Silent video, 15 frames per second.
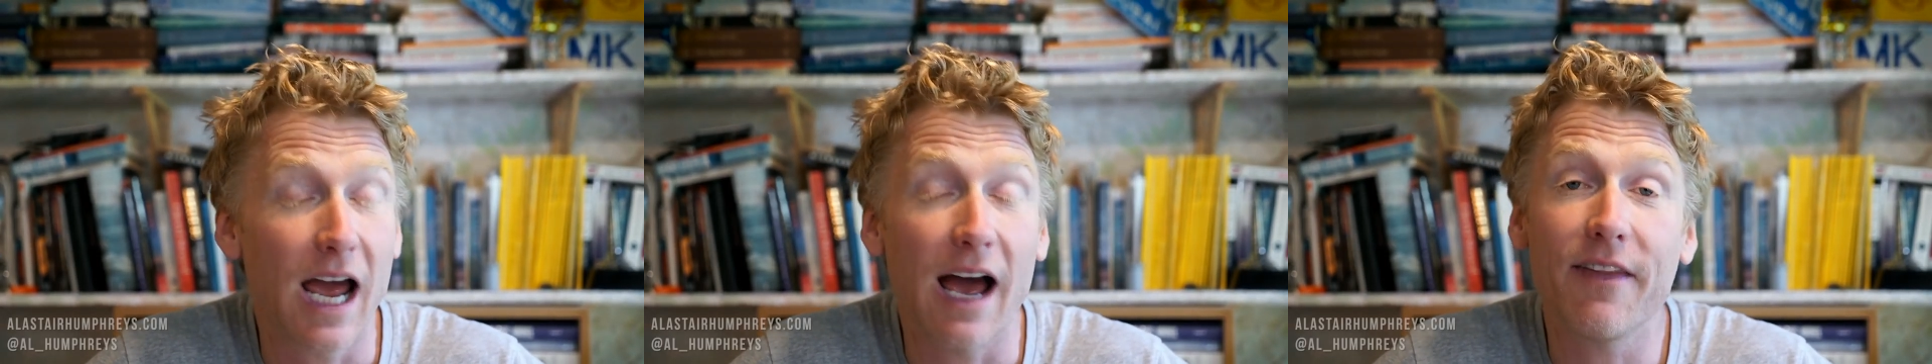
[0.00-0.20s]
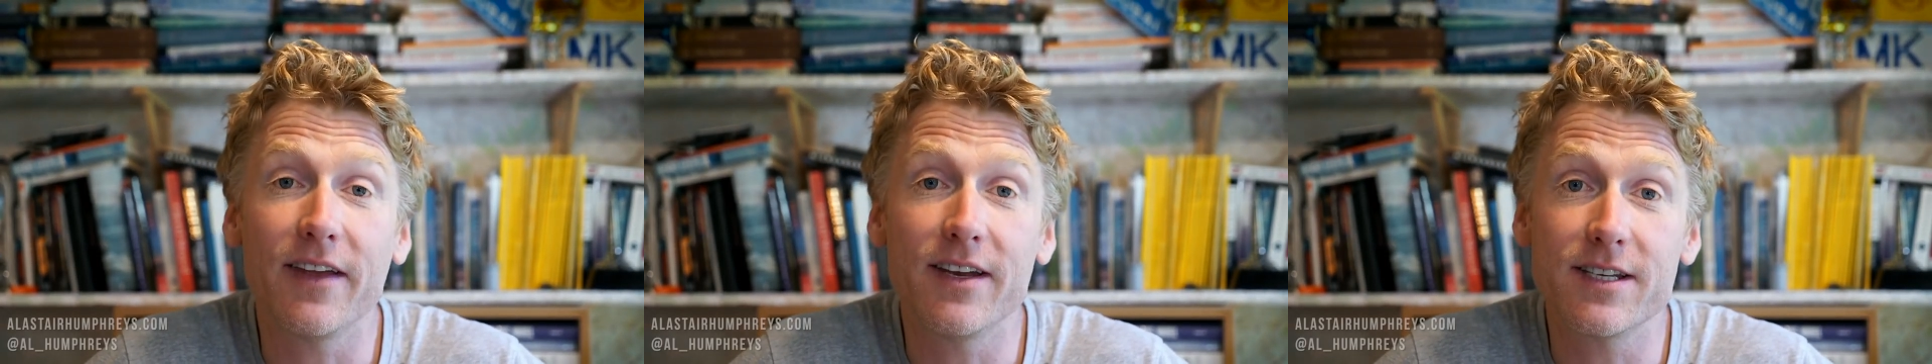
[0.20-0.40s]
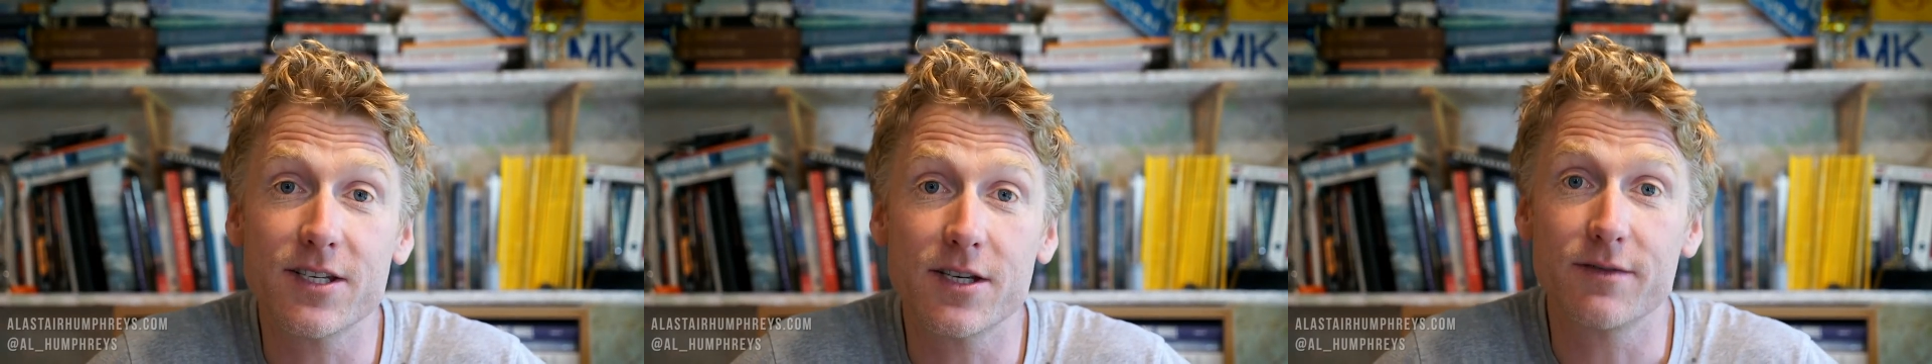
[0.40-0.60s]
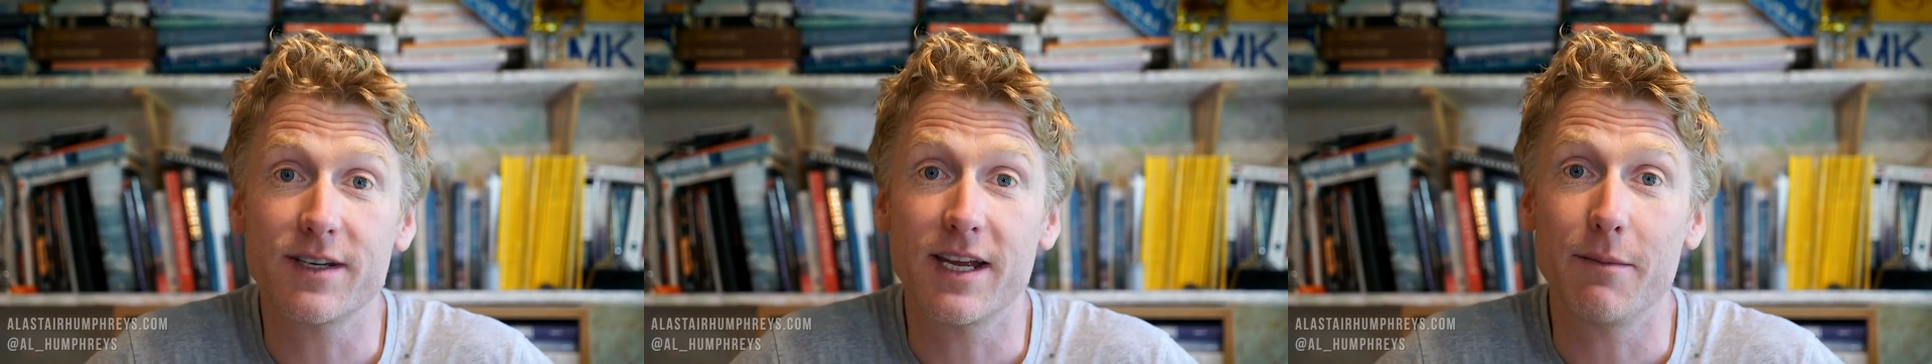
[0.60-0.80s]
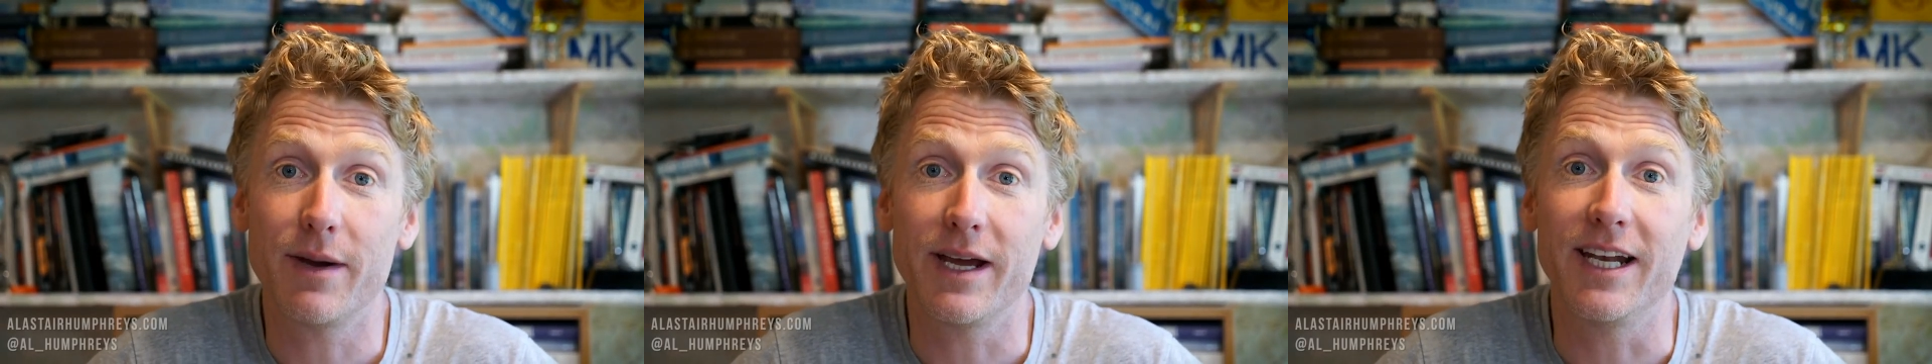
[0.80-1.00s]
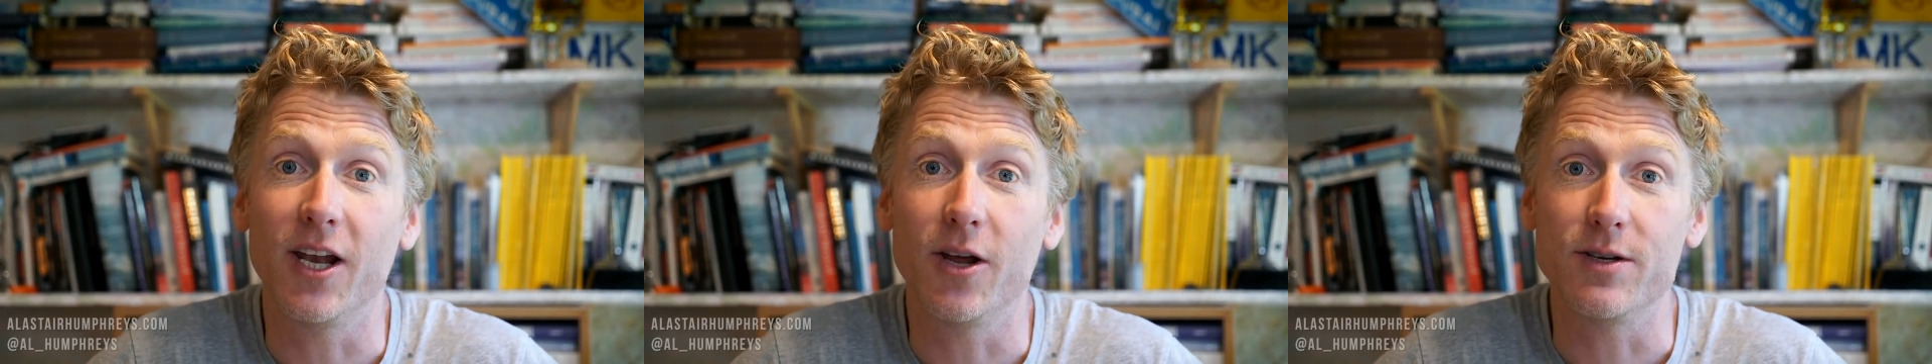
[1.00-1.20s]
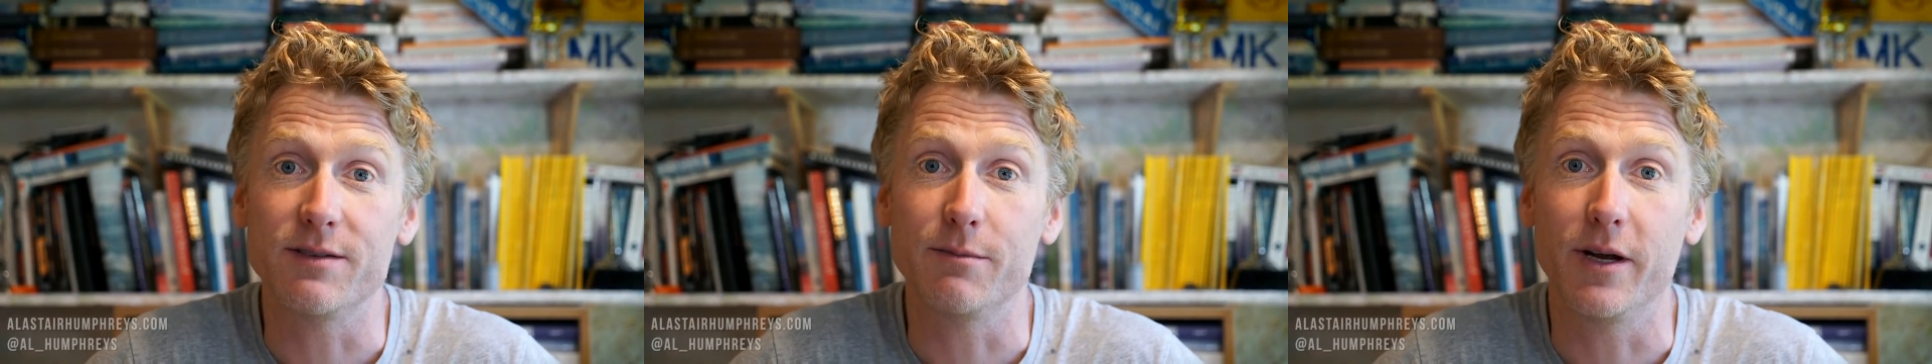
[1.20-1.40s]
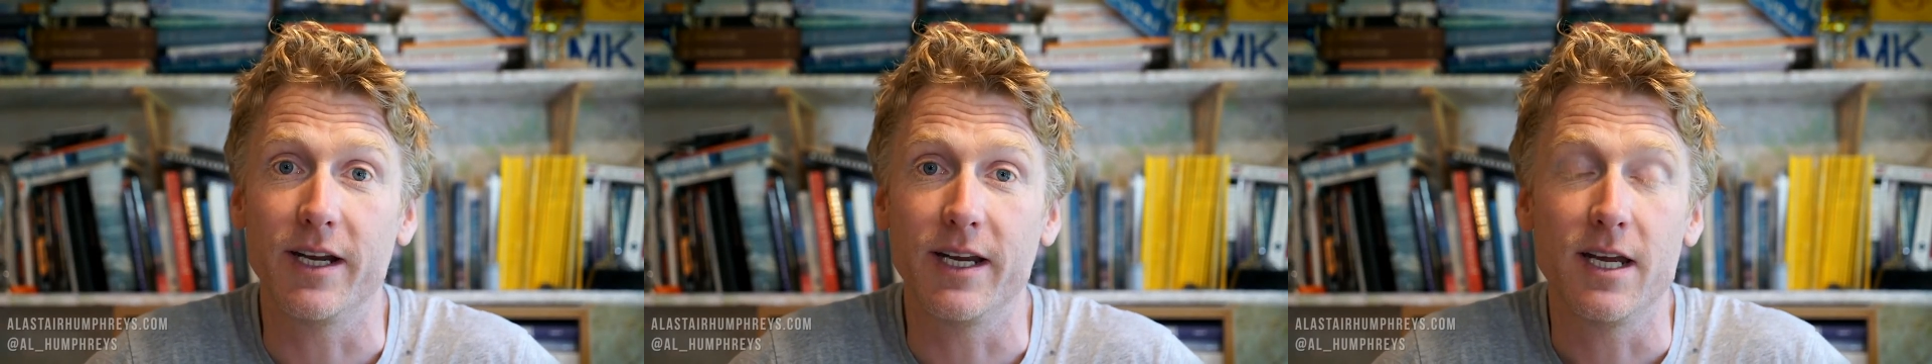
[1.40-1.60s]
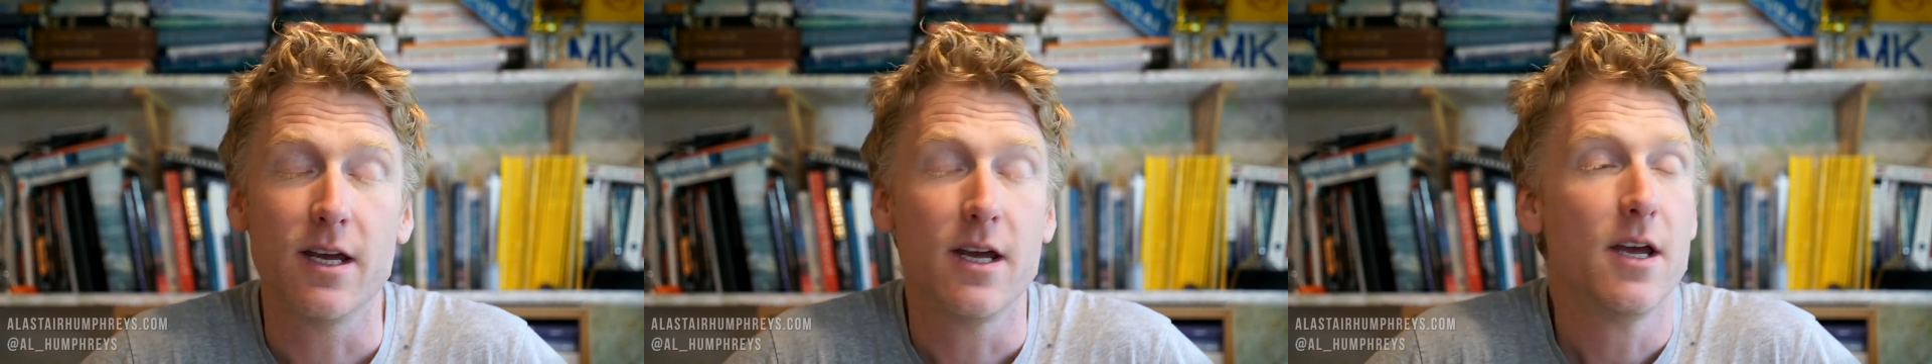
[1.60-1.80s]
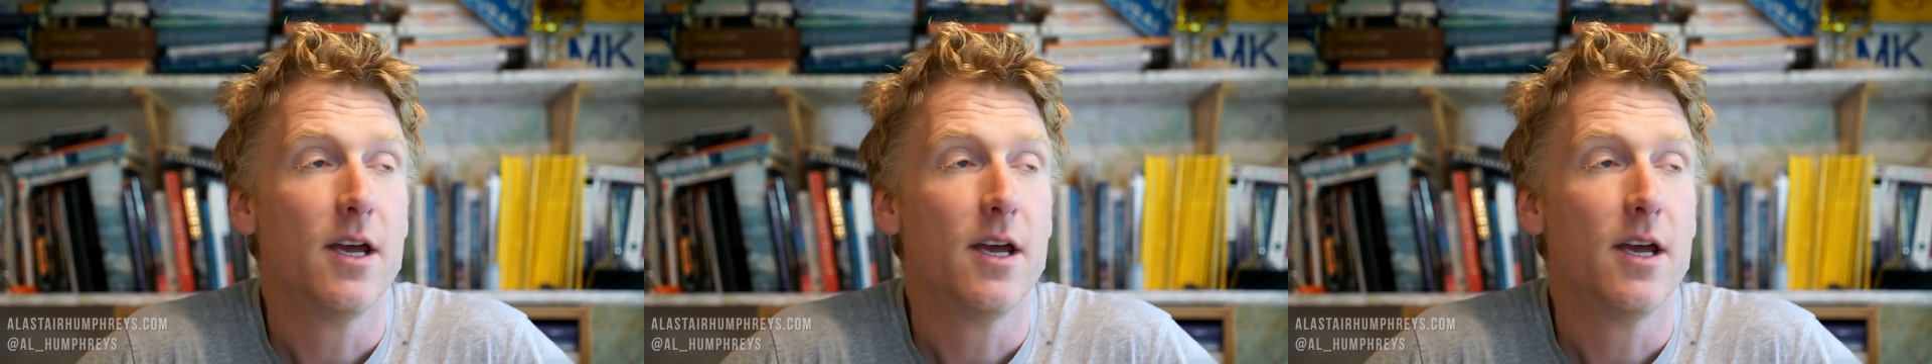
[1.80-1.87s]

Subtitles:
and they deserve to get paid loads of money.